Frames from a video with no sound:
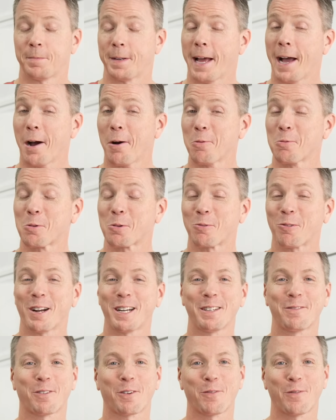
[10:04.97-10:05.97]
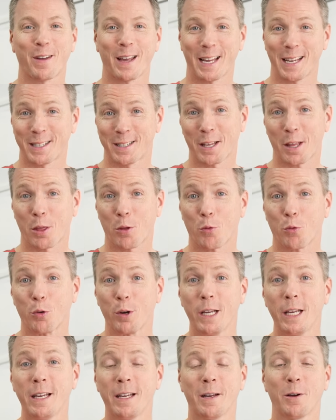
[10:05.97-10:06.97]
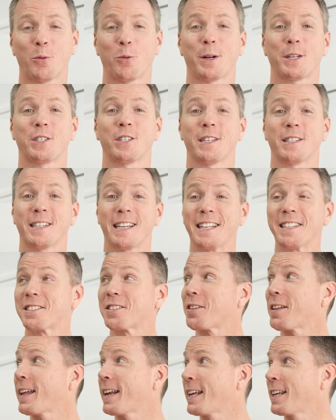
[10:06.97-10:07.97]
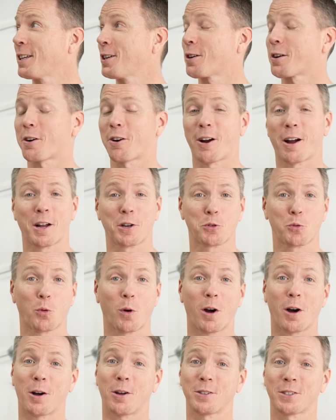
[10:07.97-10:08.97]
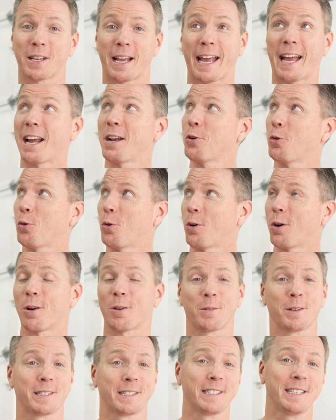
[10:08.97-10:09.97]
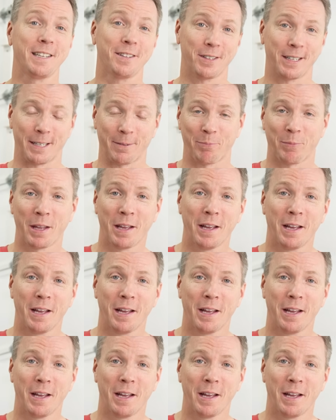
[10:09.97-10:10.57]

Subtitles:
Now we're ready for phase 3, which is insulating your garage walls and or ceiling.